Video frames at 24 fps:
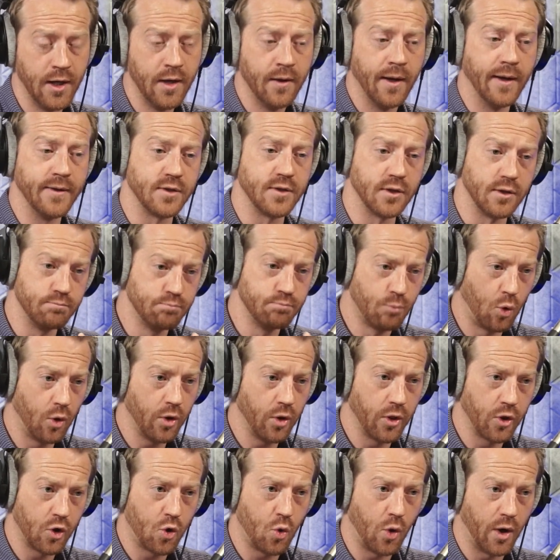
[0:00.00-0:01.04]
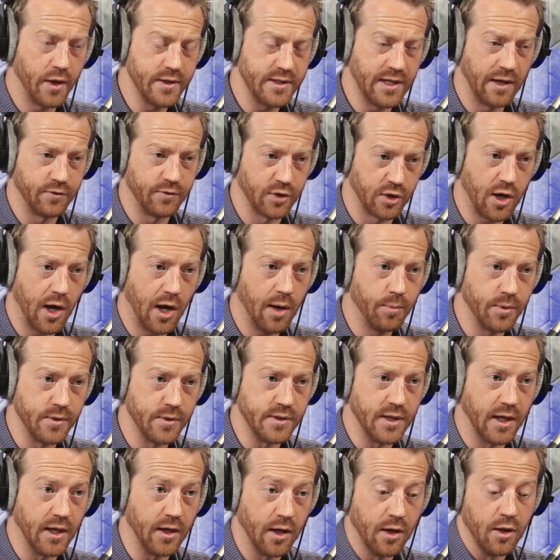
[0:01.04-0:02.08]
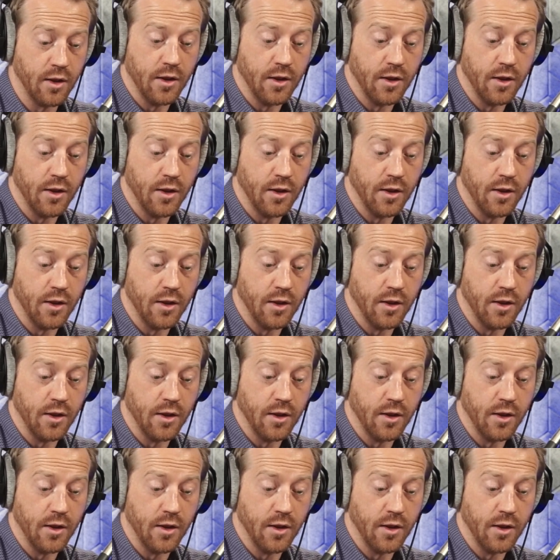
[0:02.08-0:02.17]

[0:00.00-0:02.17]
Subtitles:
And so the more that the quads have to compensate,